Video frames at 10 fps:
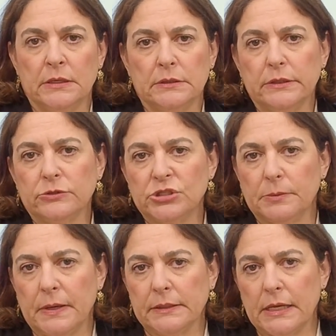
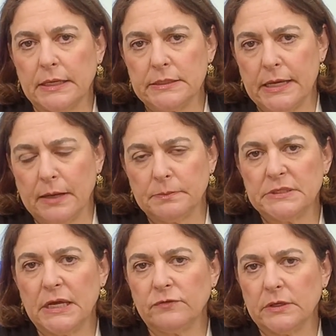leadership at Camp
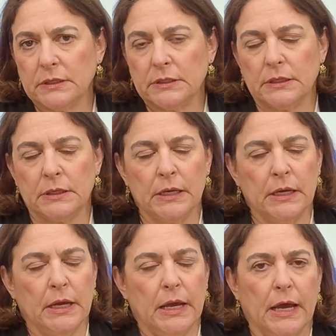David and then
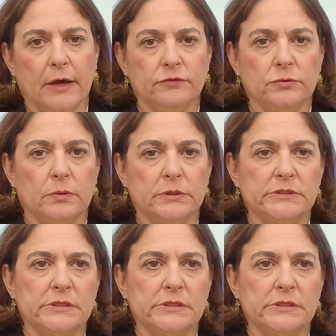afterwards.